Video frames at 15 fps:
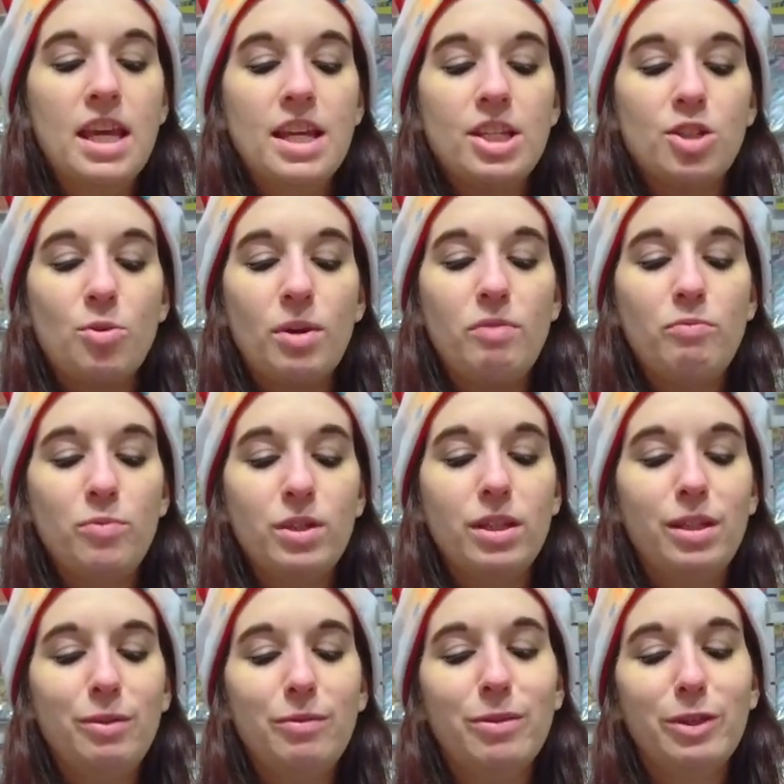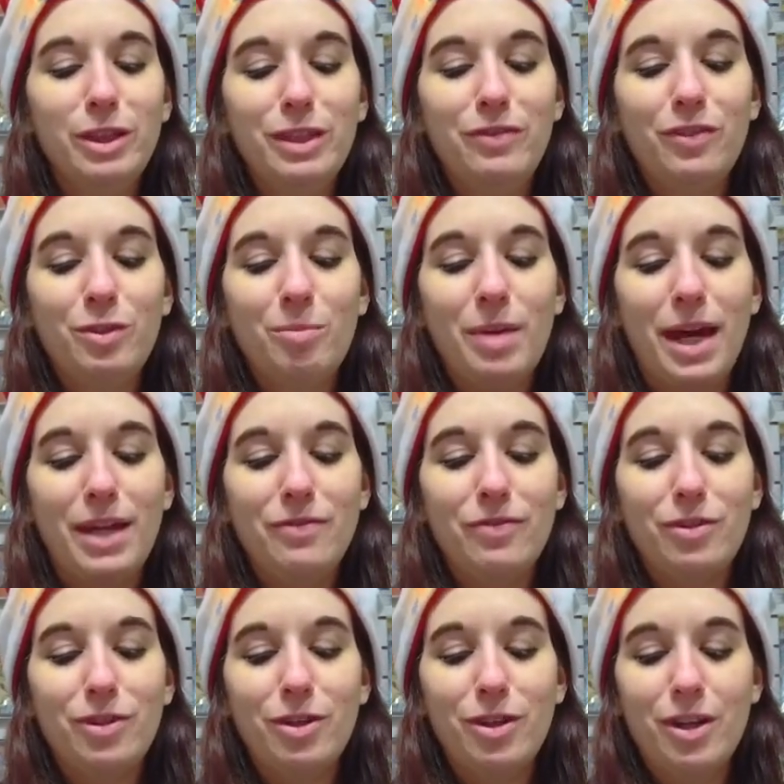So I really, really feel bad
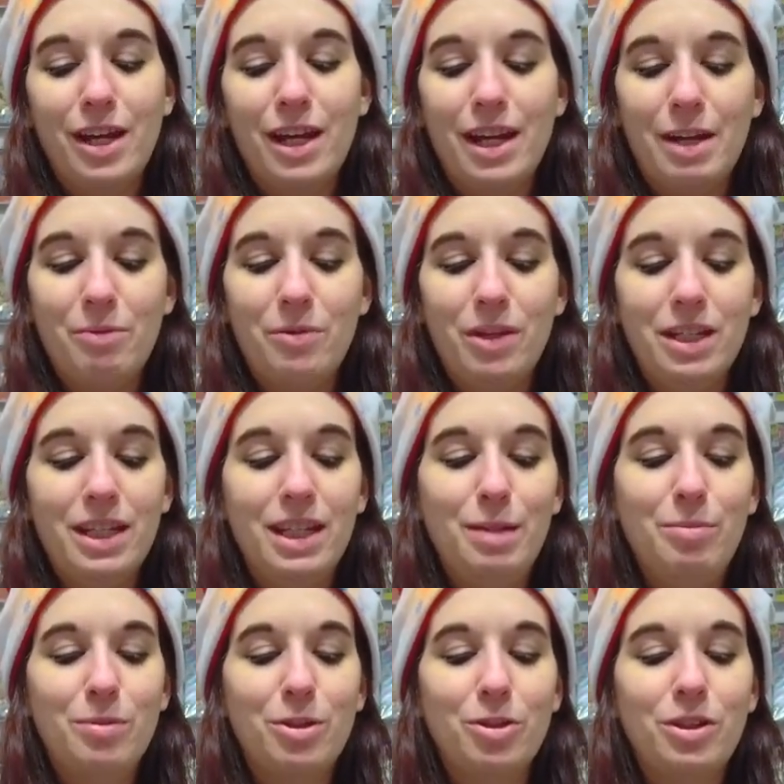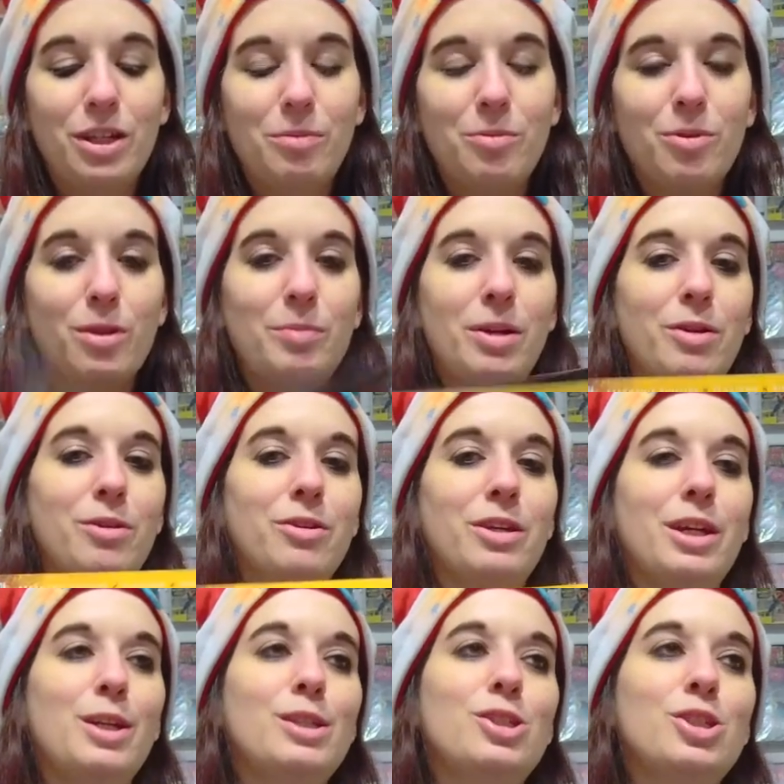for her, and I want to keep learning more about her
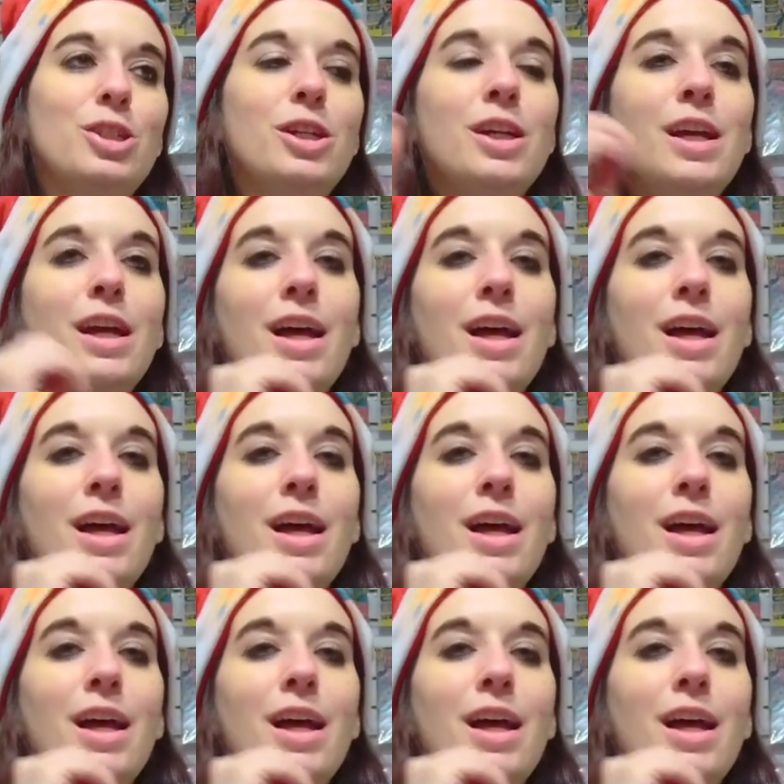character.